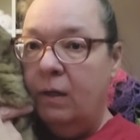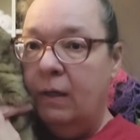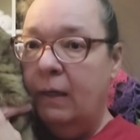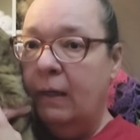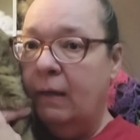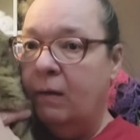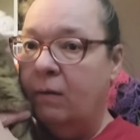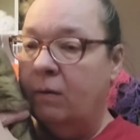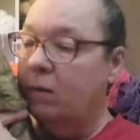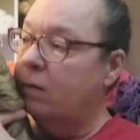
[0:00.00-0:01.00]
Yeah.
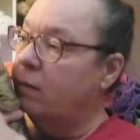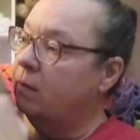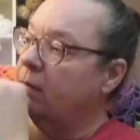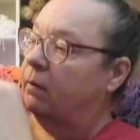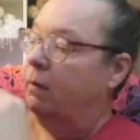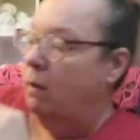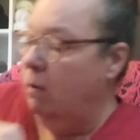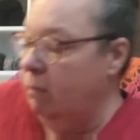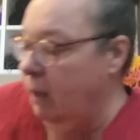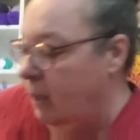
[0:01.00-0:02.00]

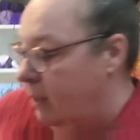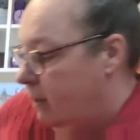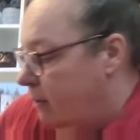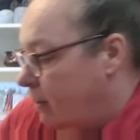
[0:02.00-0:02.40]
Okay.